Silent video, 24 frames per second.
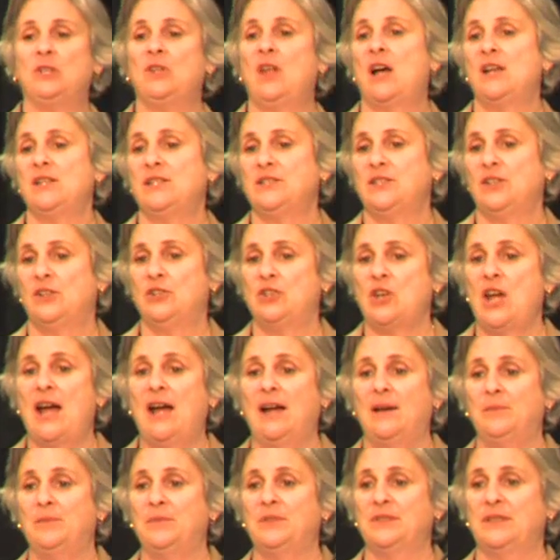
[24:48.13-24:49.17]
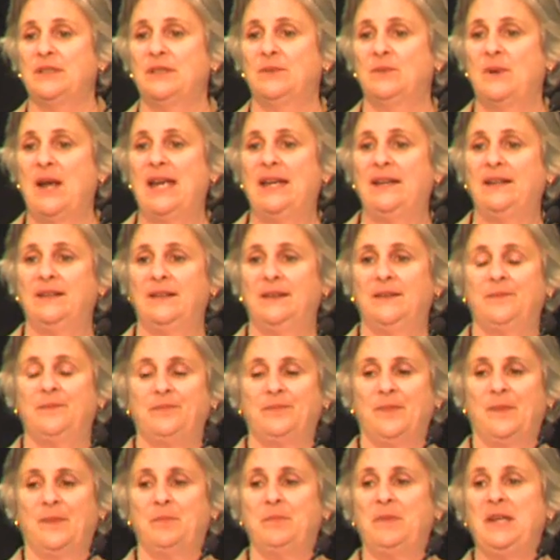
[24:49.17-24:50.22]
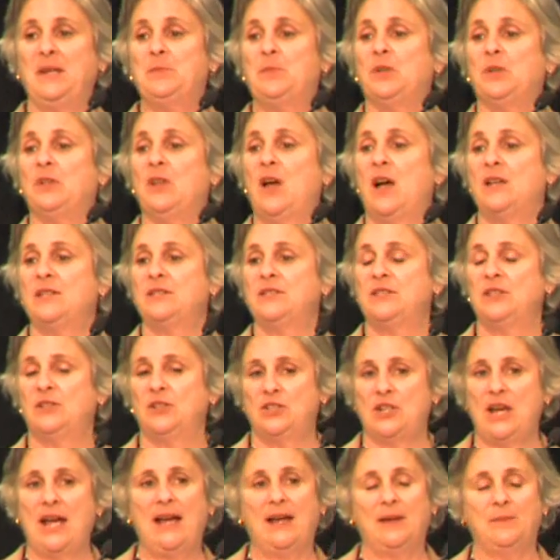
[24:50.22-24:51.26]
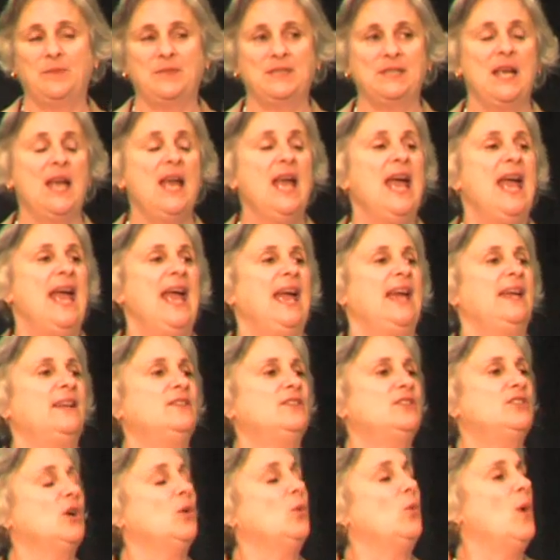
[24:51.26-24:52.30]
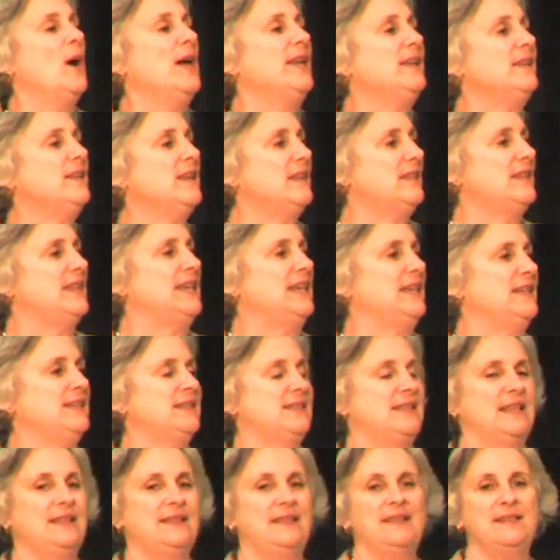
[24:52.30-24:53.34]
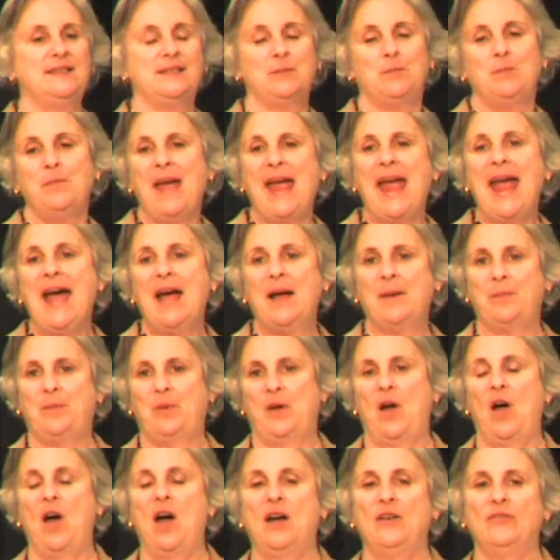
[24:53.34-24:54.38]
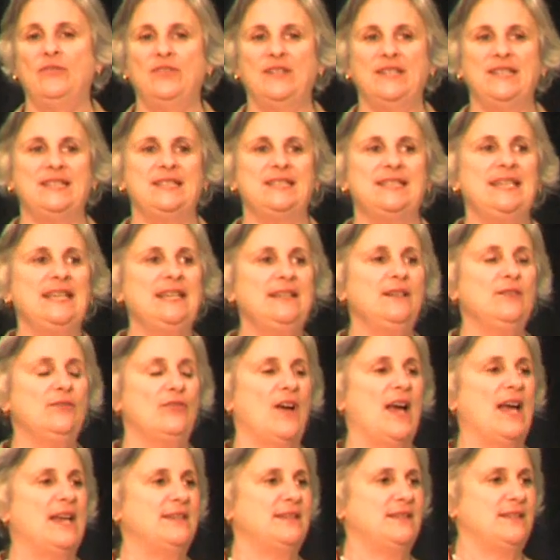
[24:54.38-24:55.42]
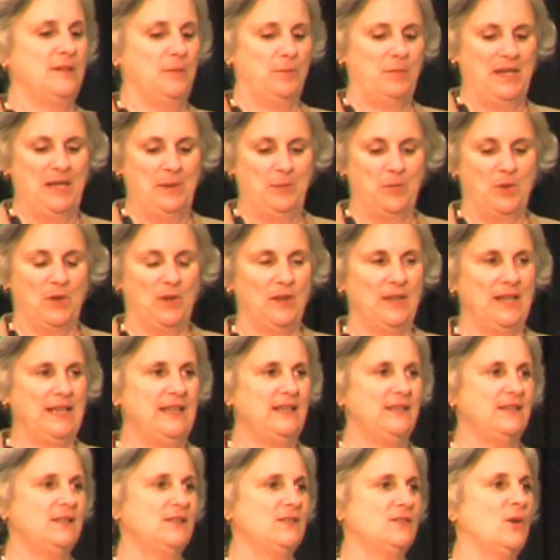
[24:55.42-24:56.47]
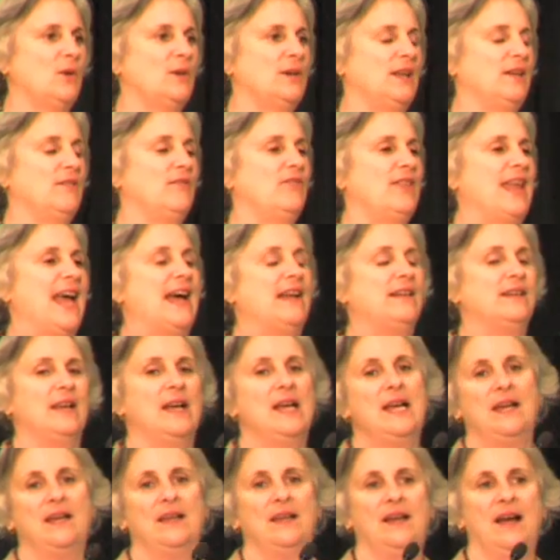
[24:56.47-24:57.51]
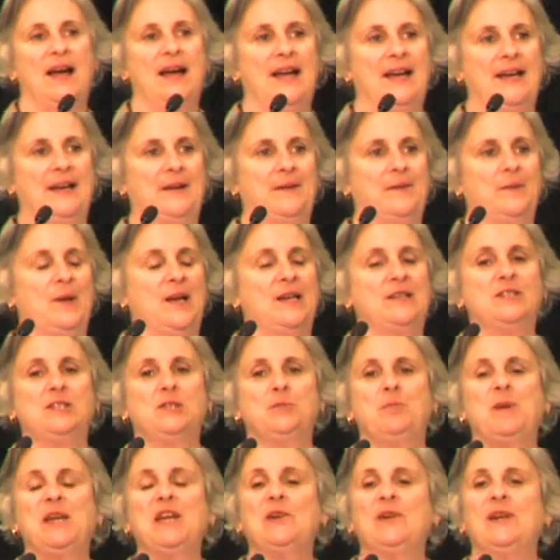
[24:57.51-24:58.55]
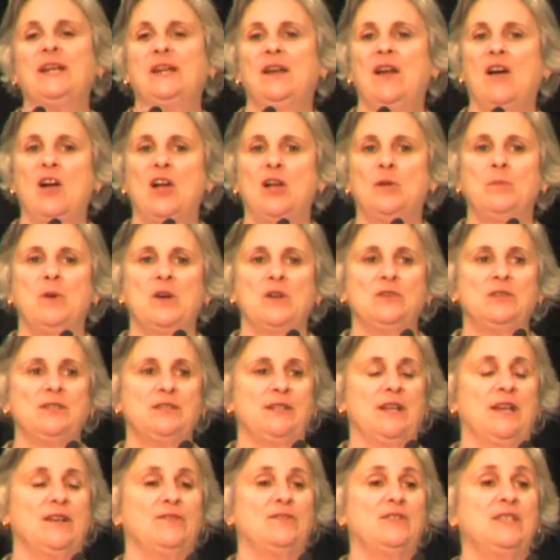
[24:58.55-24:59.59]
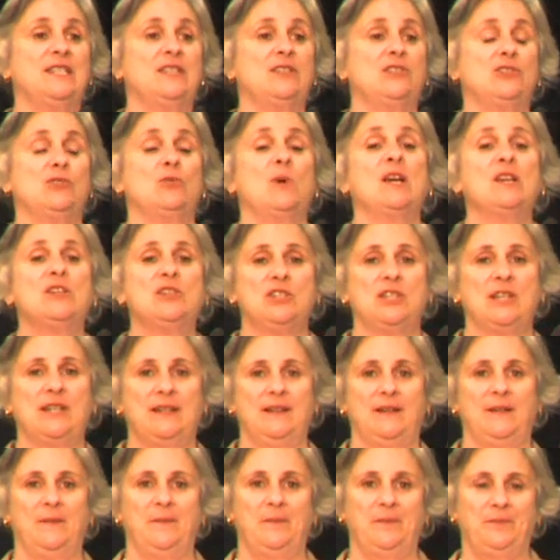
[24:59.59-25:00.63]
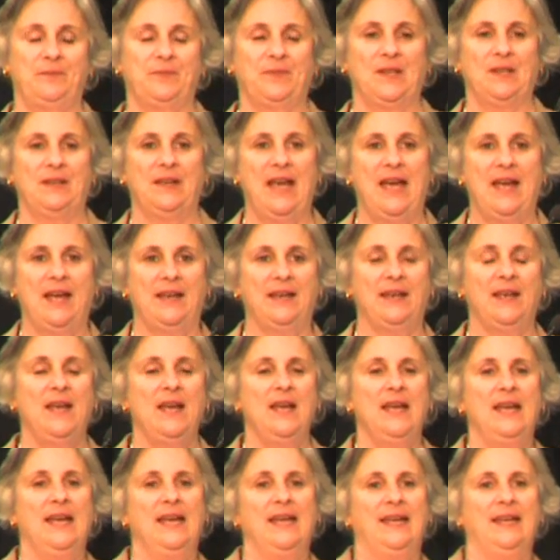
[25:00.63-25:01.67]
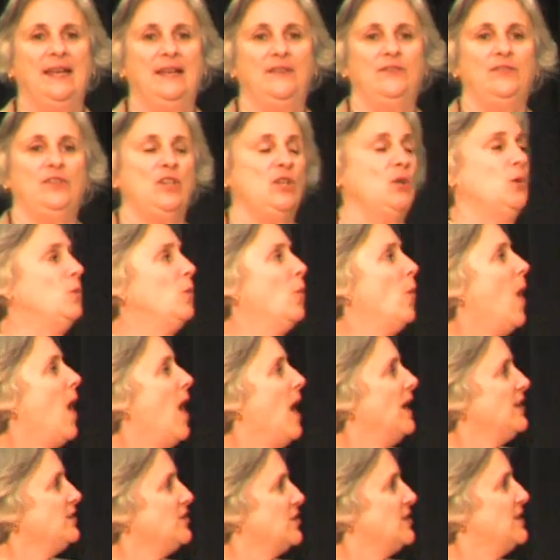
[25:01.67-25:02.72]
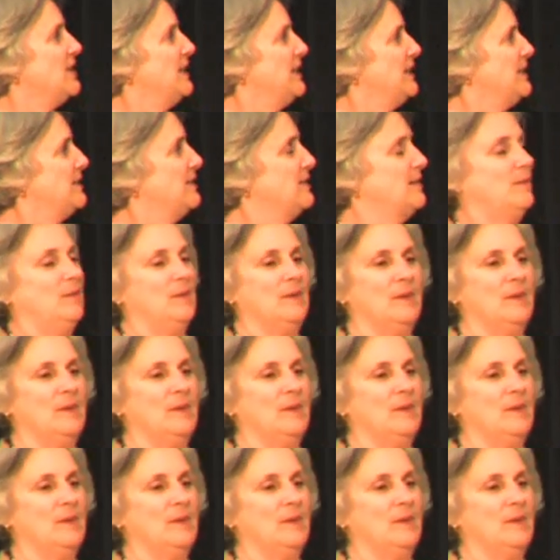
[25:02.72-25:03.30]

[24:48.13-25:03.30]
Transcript: lost their jobs, right? People lost their jobs. And so one of the things that this map often signifies to people is sort of that a spirit almost of destruction. Okay? If you watch this